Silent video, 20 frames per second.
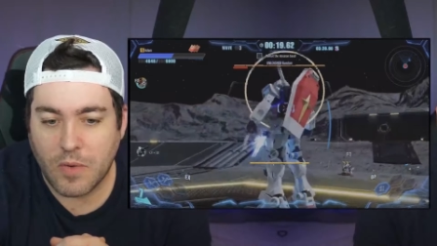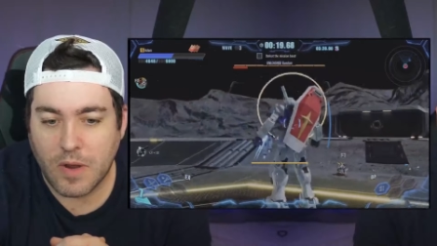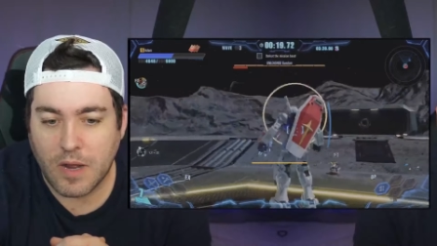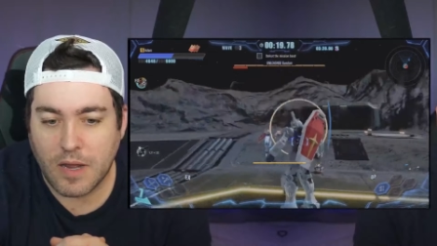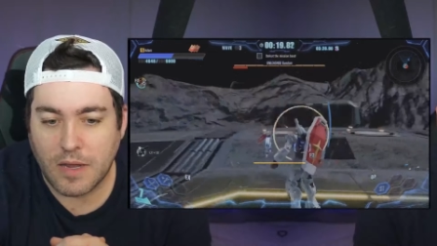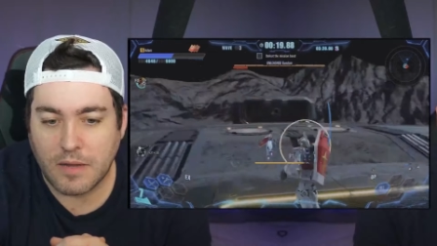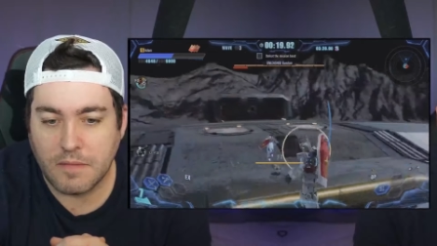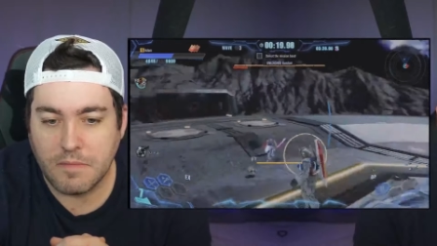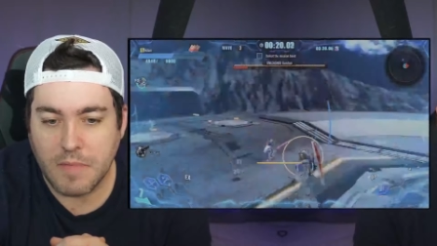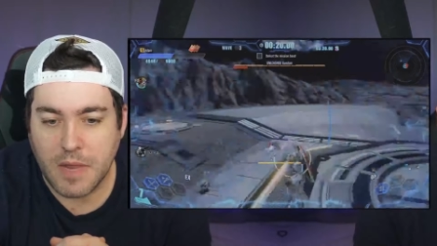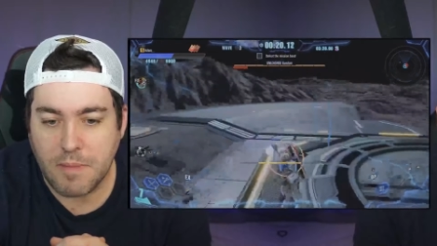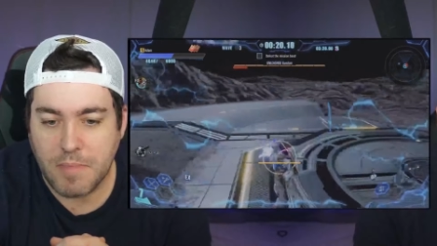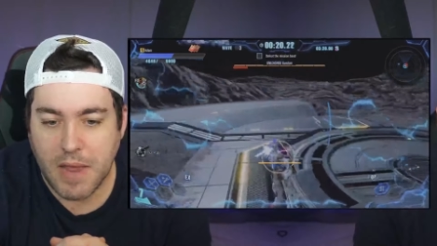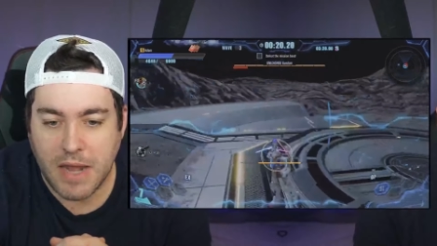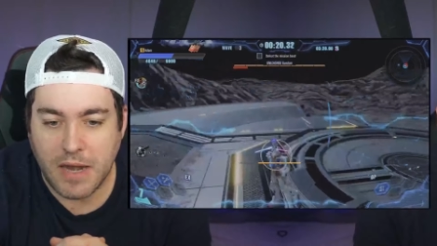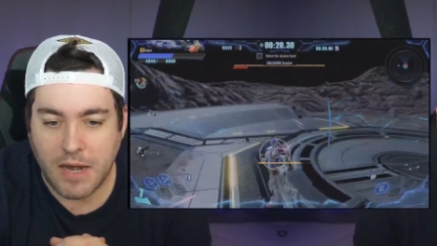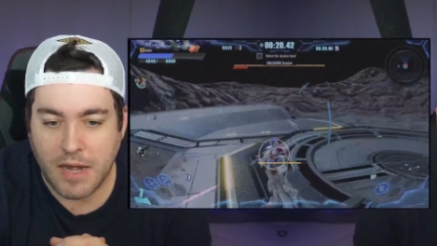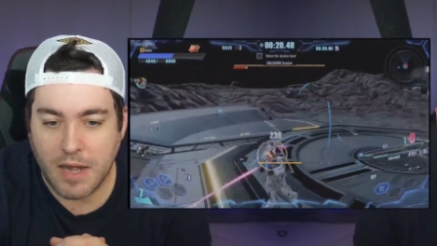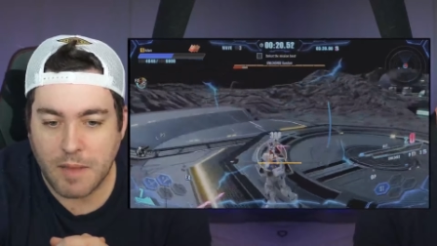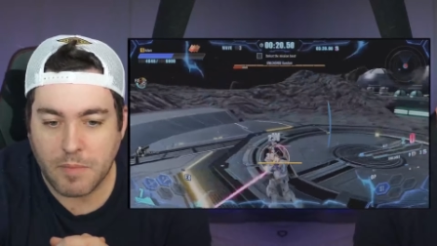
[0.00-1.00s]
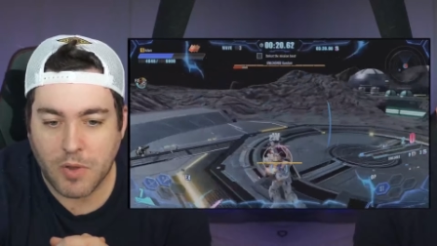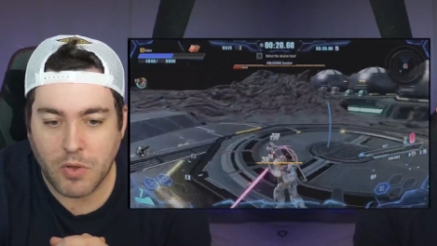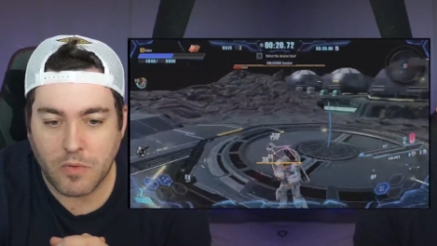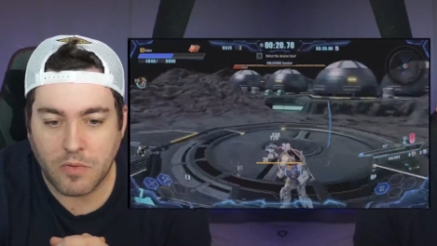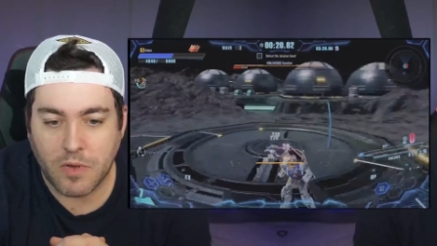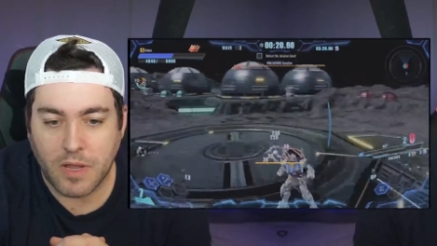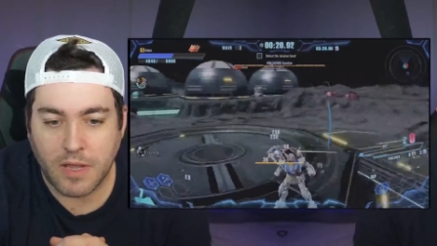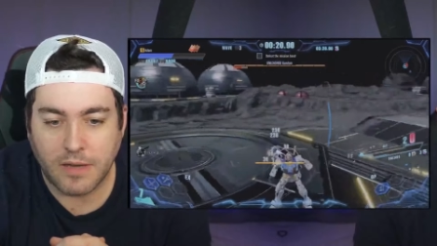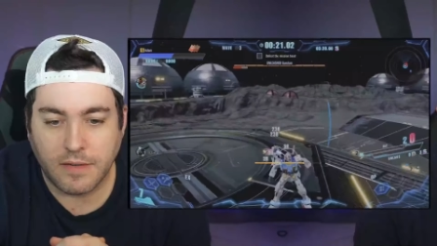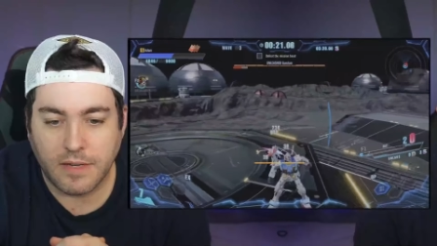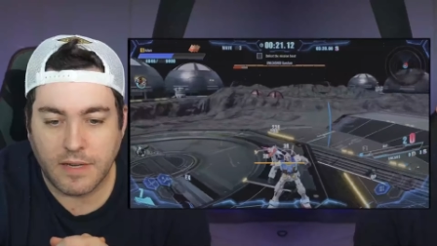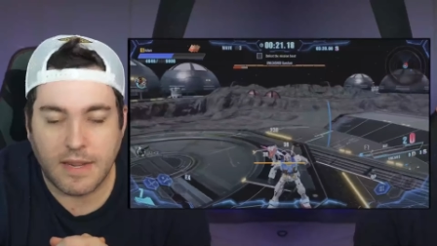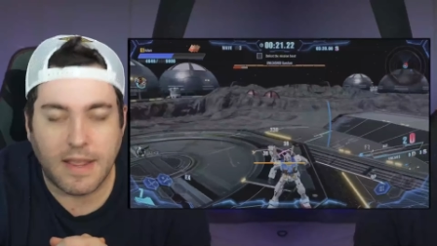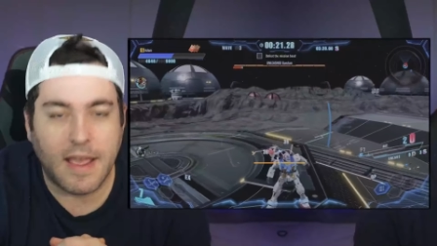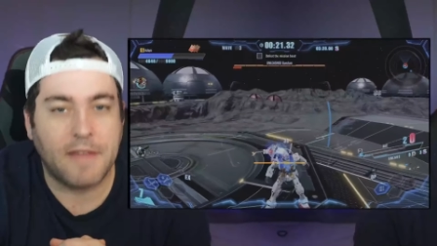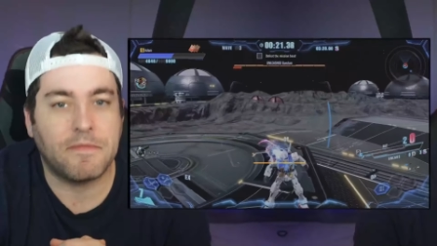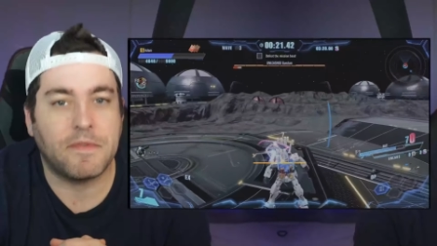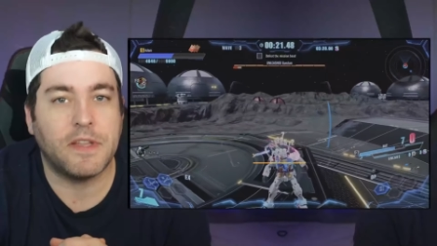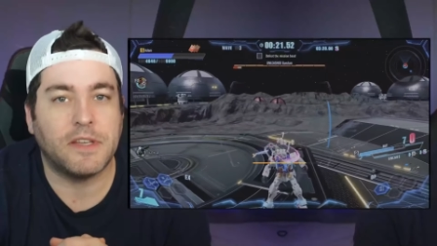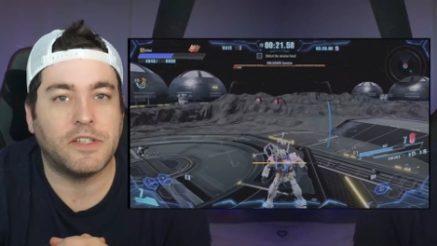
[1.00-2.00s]
Bandai Namco can
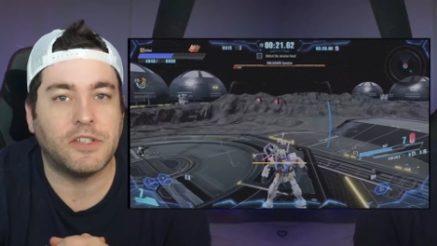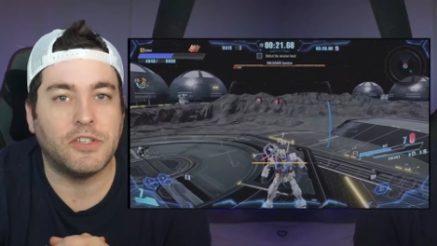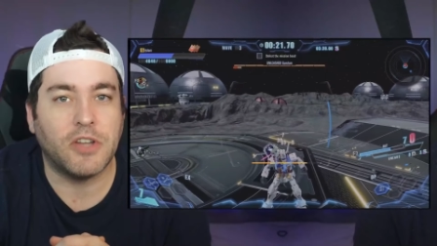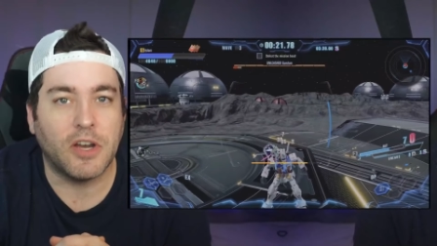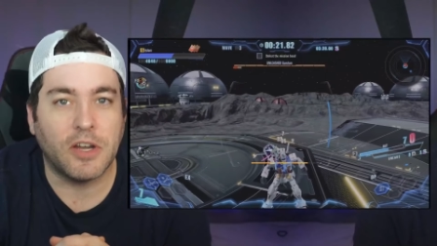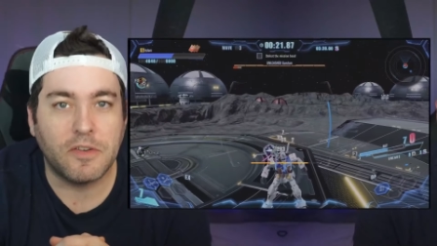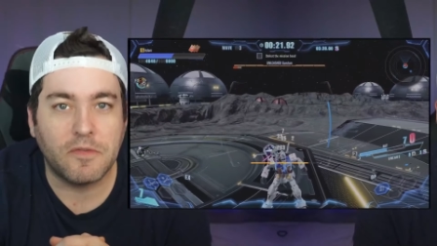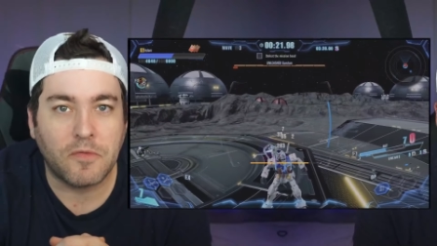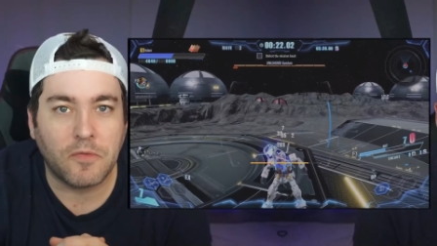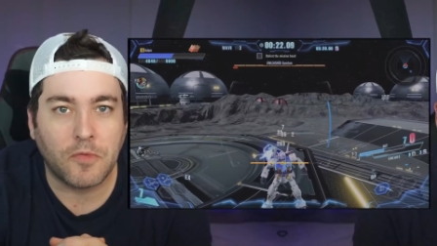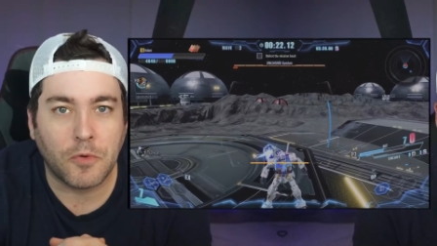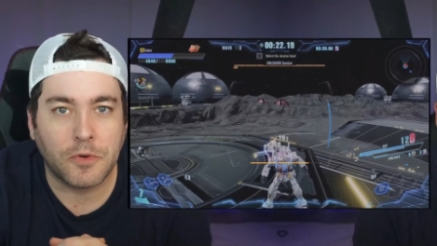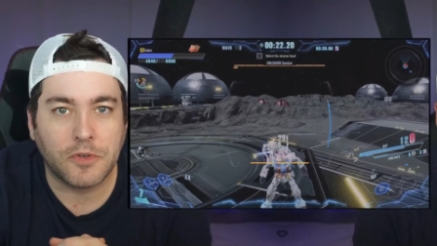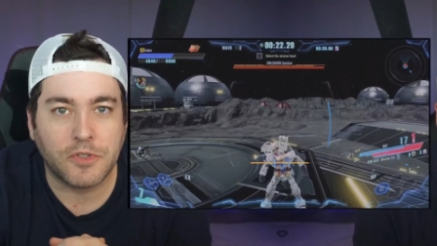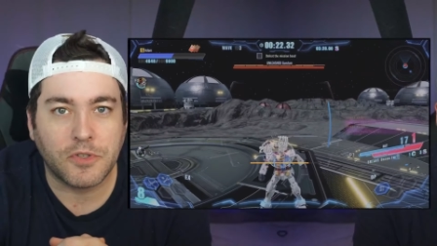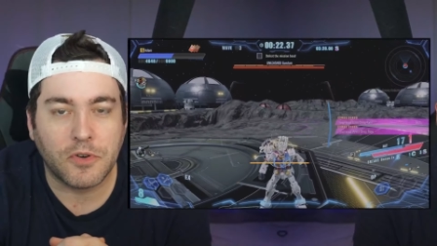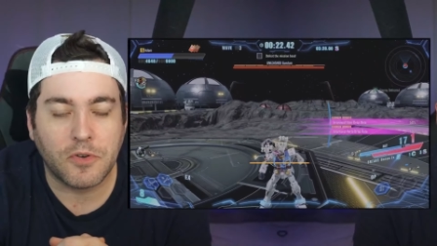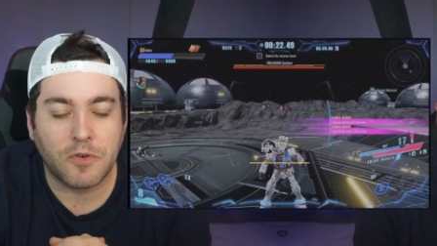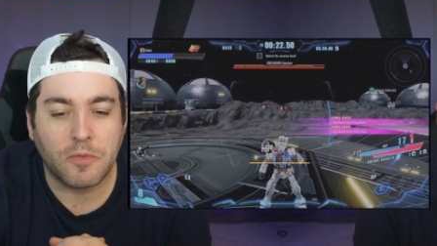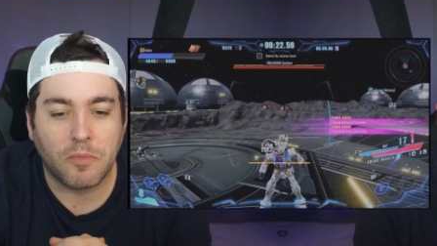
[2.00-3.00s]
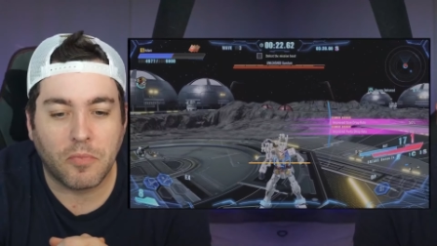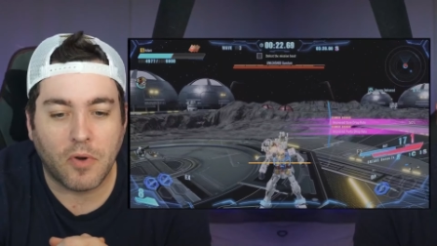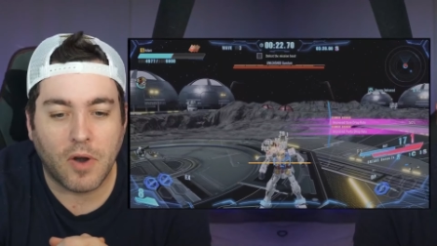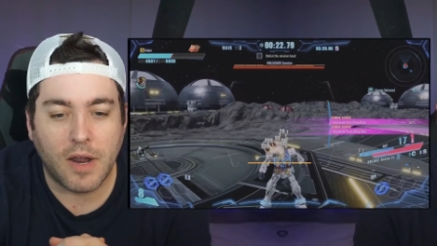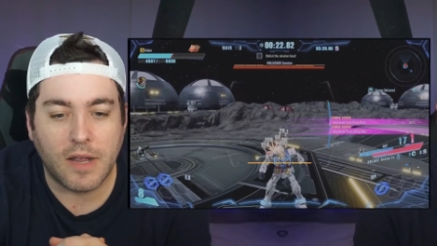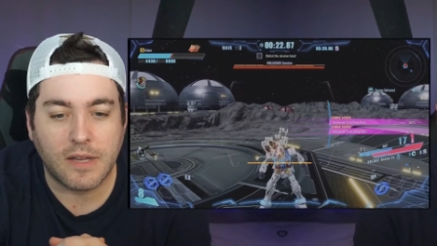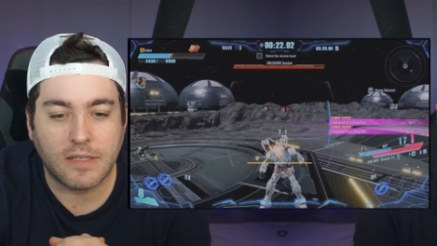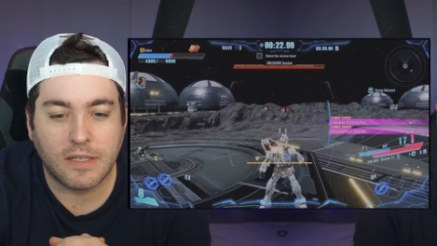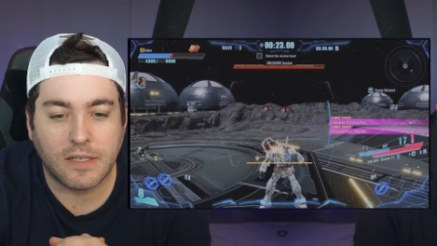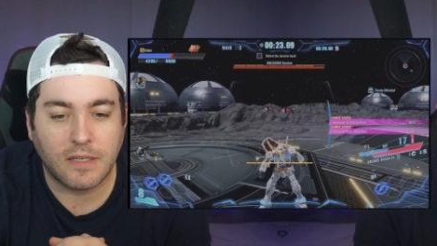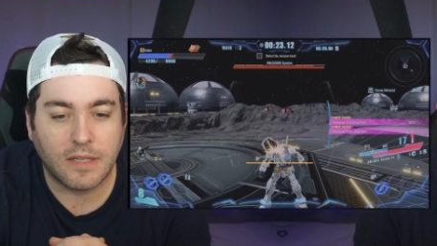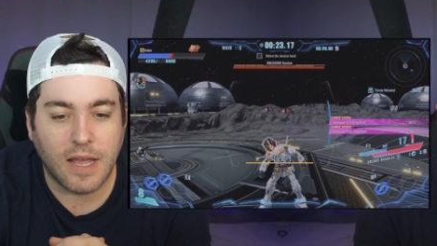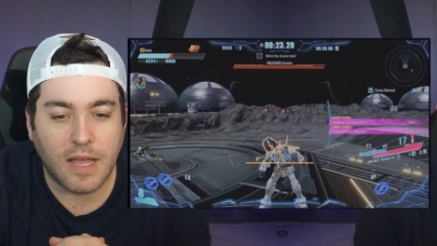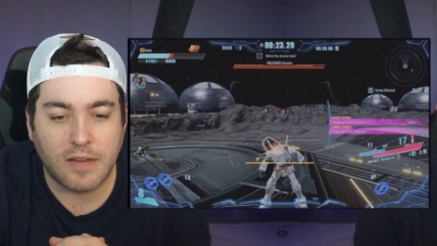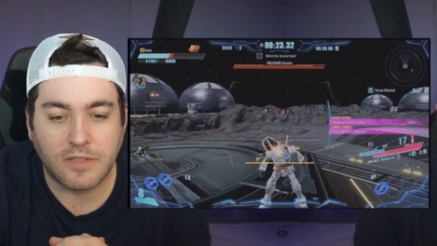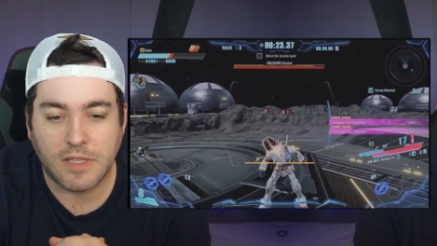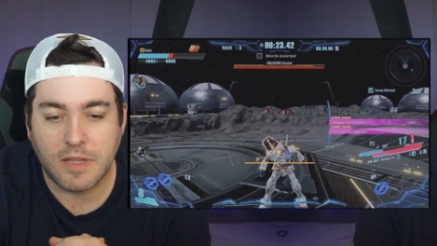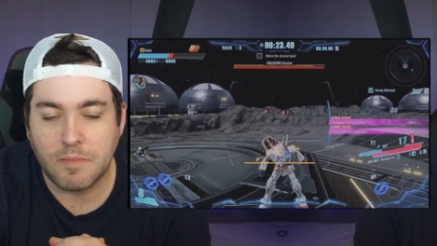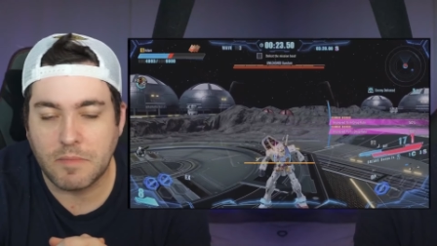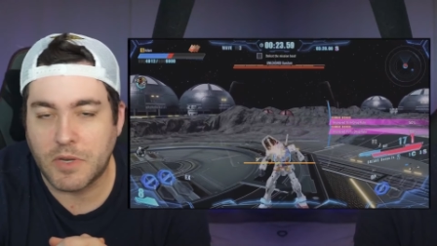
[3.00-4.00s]
get this done for a certain price. It
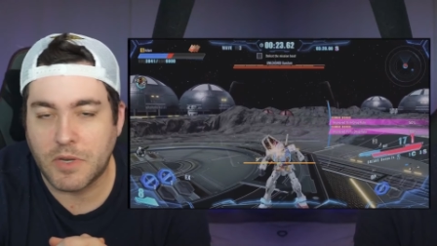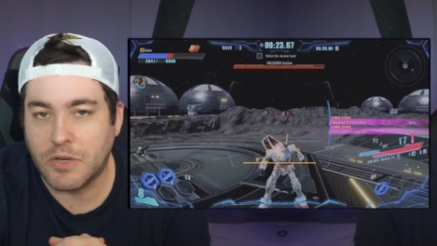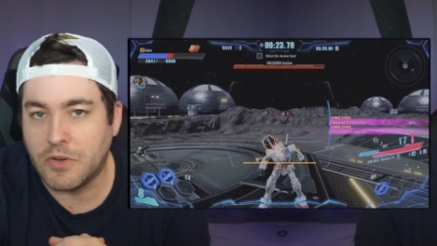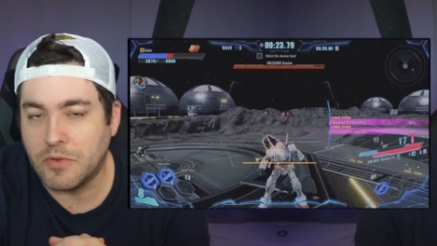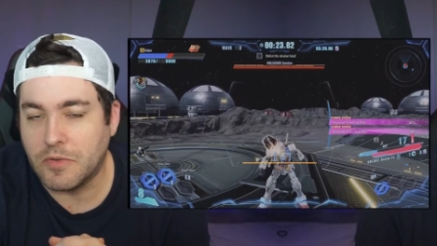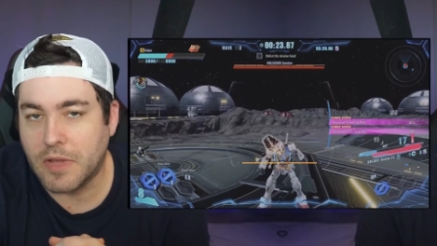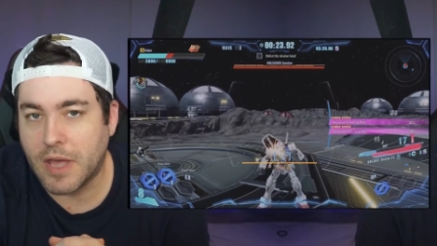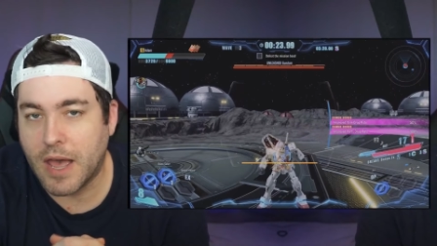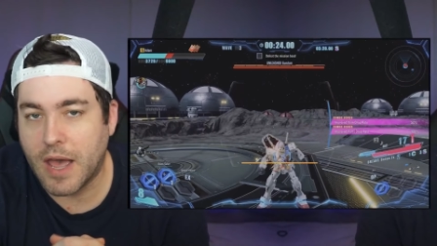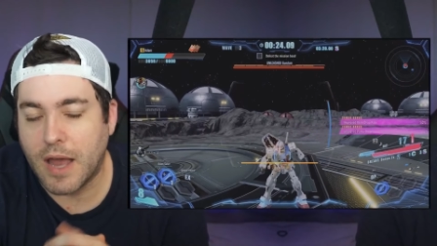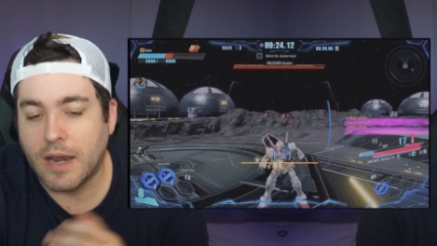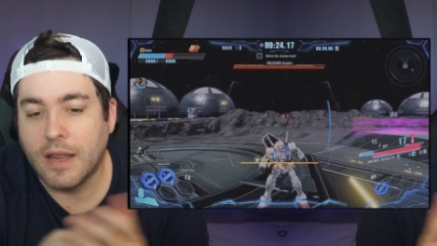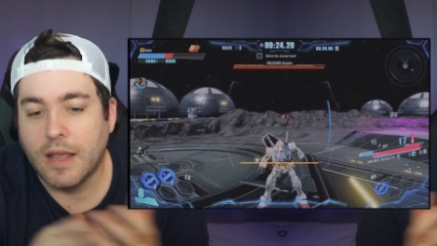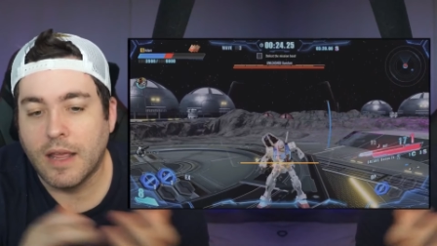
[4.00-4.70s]
allows them to do that.